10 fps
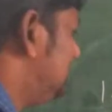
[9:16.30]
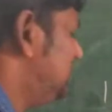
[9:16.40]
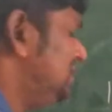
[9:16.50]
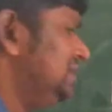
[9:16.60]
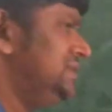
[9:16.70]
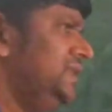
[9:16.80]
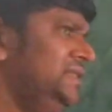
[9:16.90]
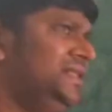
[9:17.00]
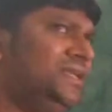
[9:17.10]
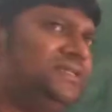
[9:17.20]
are
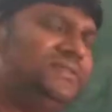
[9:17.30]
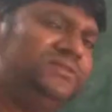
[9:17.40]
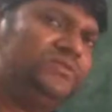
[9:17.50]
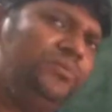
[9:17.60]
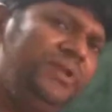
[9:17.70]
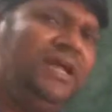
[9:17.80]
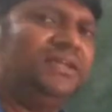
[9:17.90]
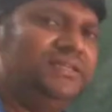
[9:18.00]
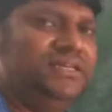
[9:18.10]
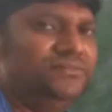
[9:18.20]
so many
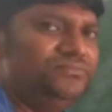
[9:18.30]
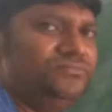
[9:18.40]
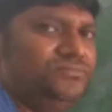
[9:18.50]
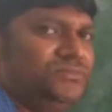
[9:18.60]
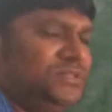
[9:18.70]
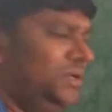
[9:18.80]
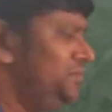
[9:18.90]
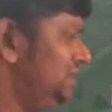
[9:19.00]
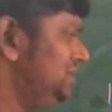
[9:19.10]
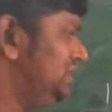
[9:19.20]
are there. So
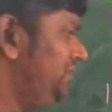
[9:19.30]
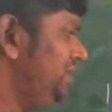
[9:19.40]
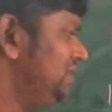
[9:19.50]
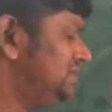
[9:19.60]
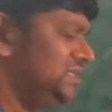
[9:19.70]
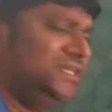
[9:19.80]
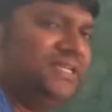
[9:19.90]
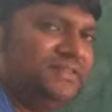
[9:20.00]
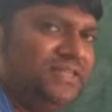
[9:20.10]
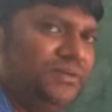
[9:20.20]
I'm just giving you
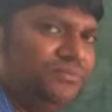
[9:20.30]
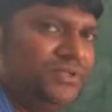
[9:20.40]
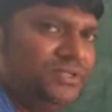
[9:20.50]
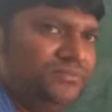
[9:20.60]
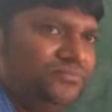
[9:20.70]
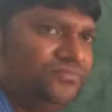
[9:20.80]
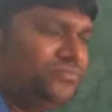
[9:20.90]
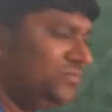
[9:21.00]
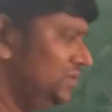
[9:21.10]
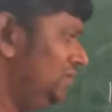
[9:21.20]
certain example.
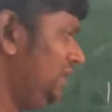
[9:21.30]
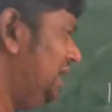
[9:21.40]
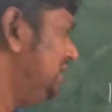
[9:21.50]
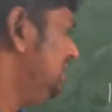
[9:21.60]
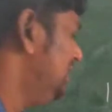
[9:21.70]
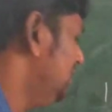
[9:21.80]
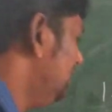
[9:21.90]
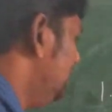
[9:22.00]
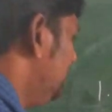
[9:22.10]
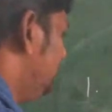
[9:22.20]
Okay.
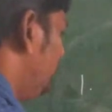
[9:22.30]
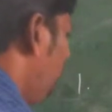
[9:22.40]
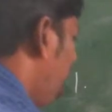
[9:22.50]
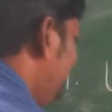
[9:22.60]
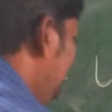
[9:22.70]
So open